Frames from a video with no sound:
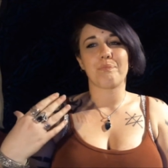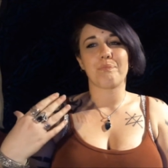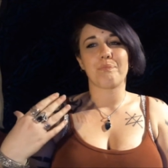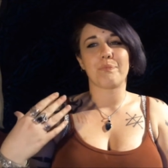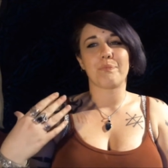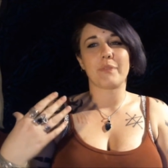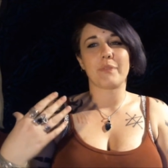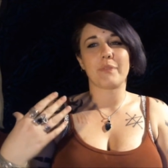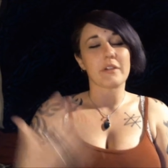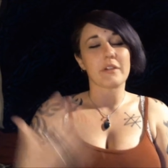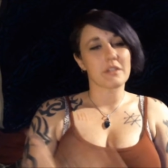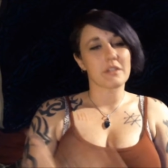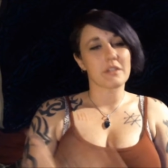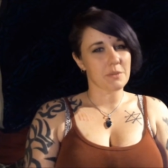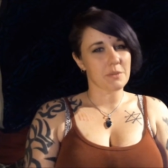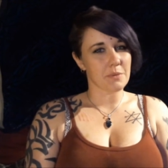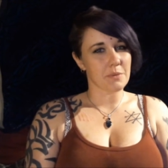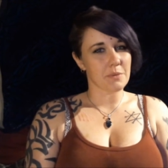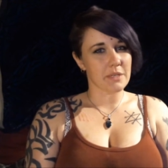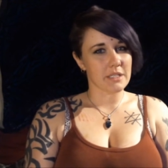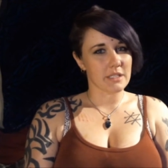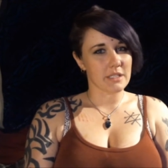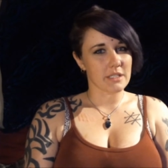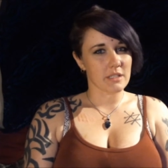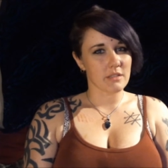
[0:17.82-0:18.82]
There is a
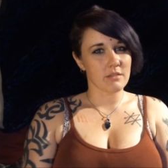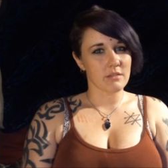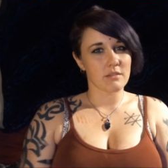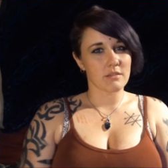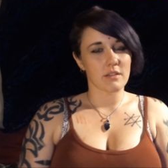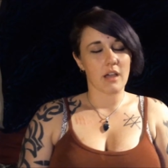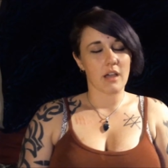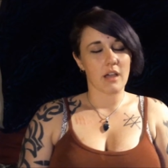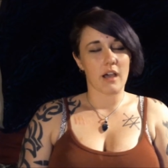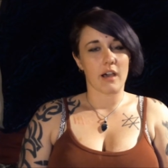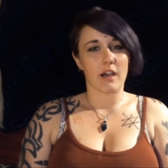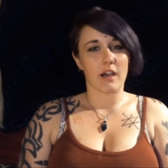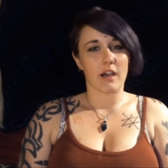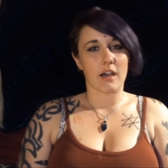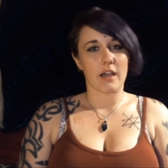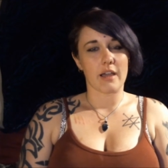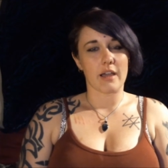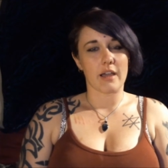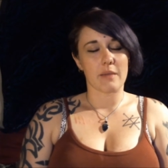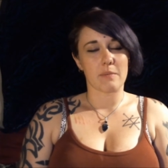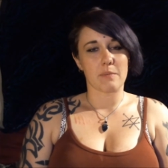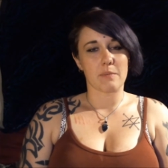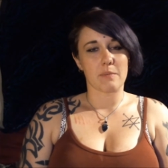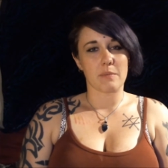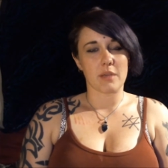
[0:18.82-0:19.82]
reason.
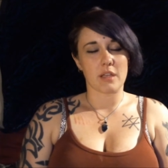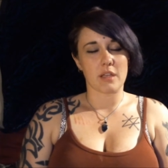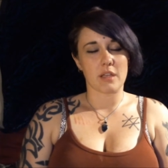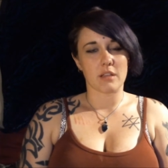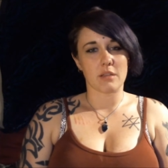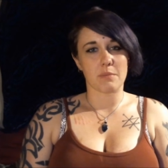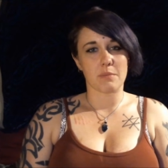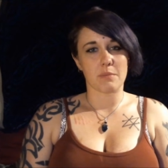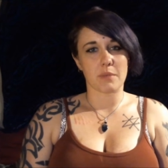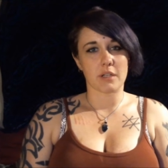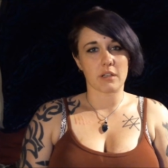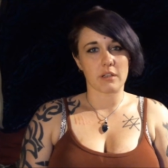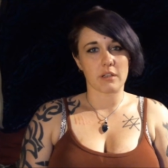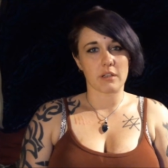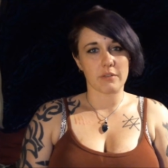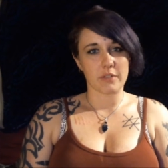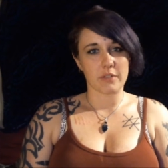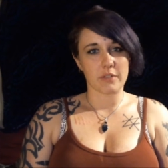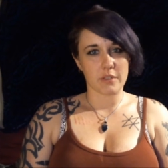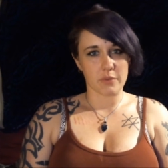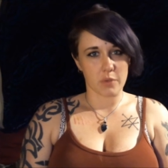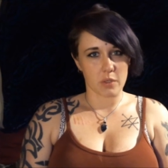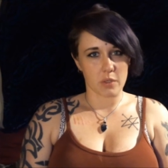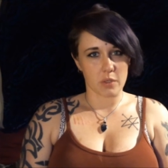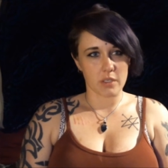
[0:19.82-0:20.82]
I'm in the middle of a
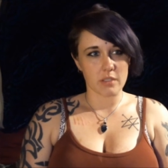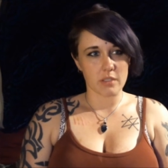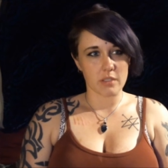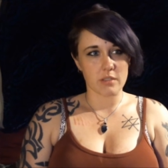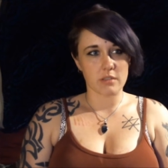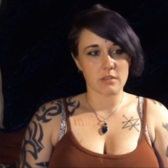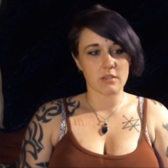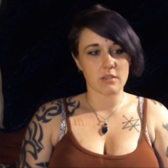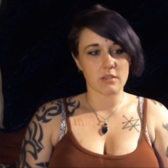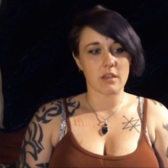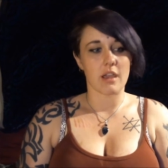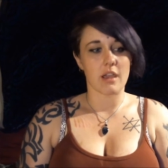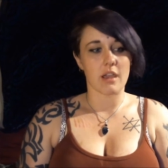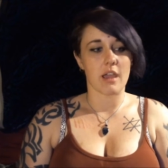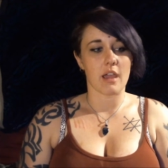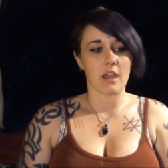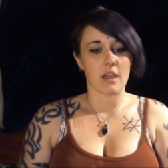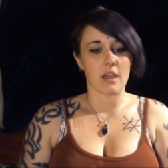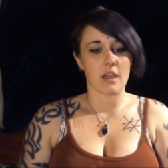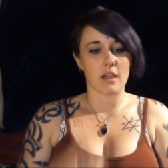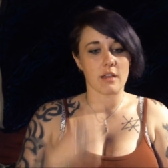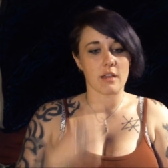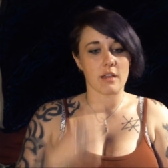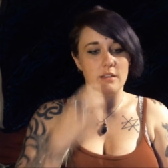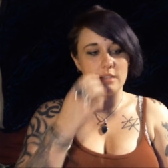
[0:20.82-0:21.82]
divorce
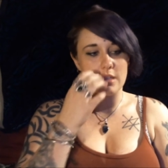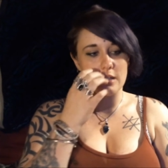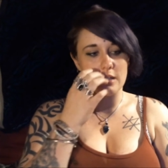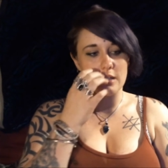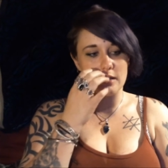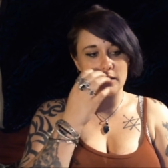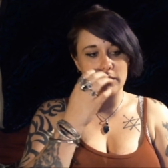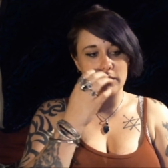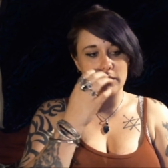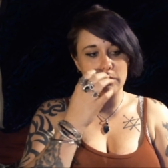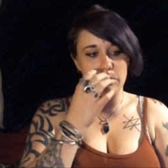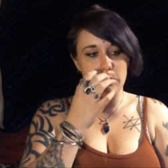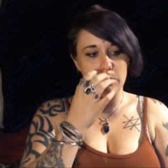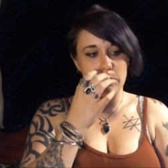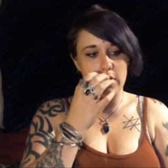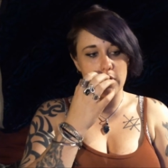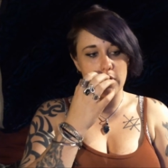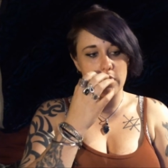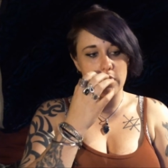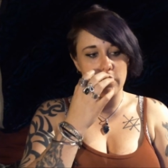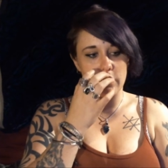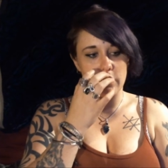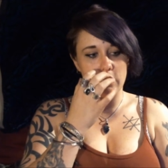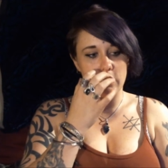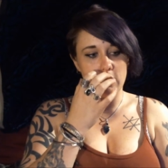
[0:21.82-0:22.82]
and it's
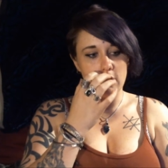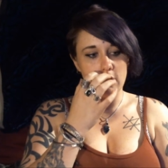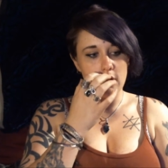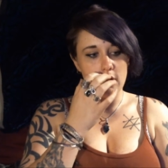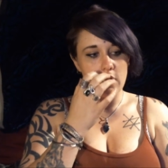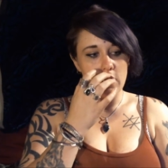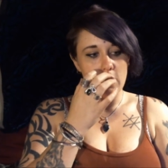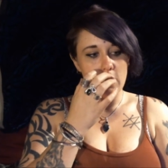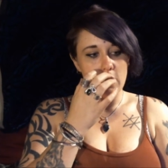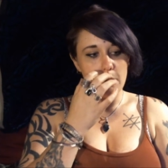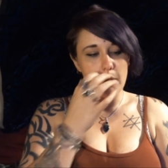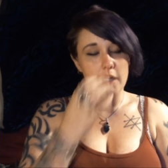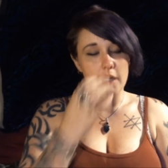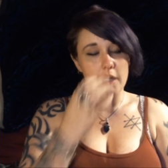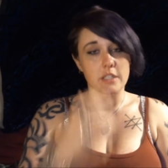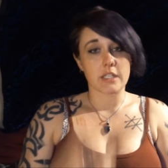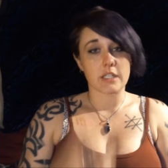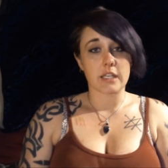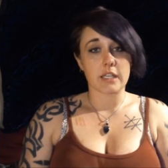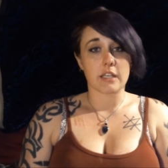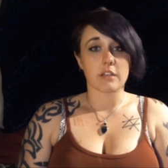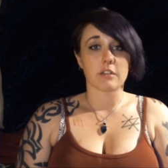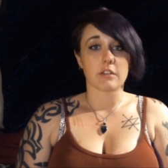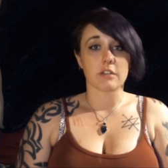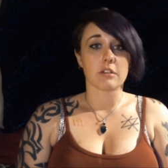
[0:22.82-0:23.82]
been
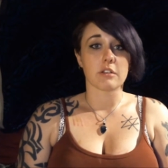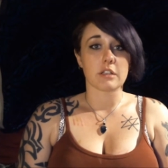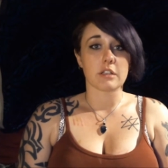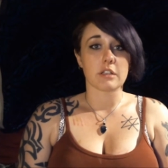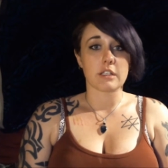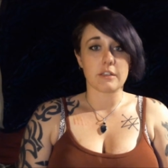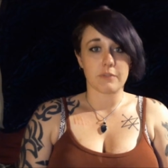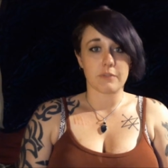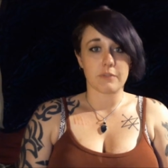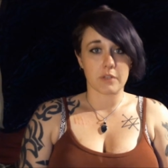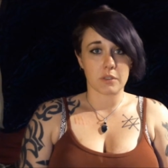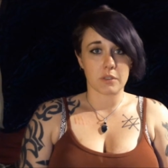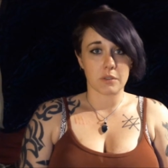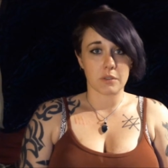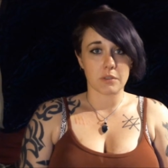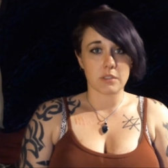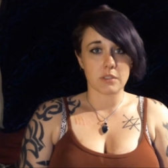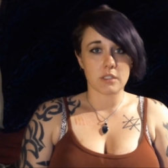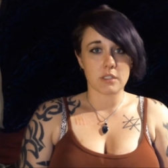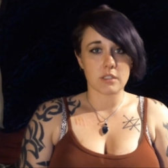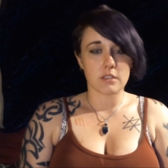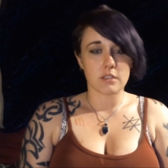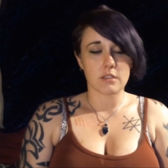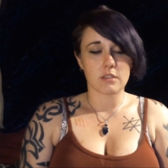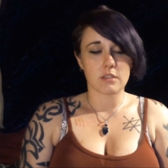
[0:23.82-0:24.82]
particularly difficult.
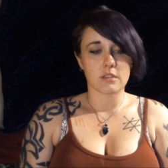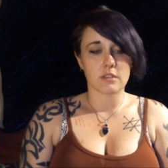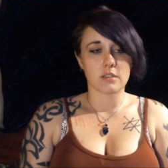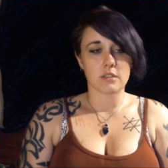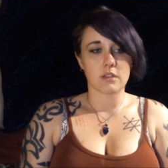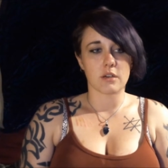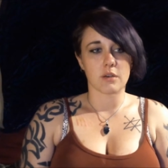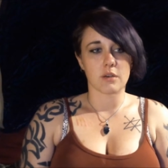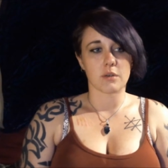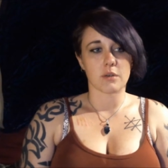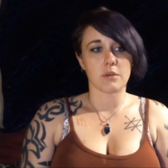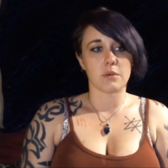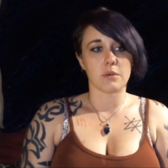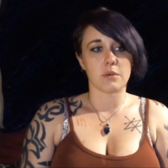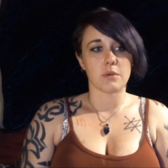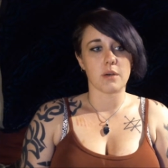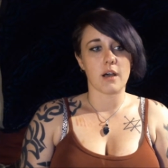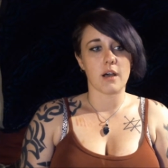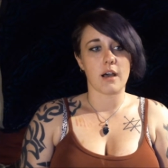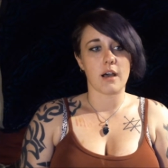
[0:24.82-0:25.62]
So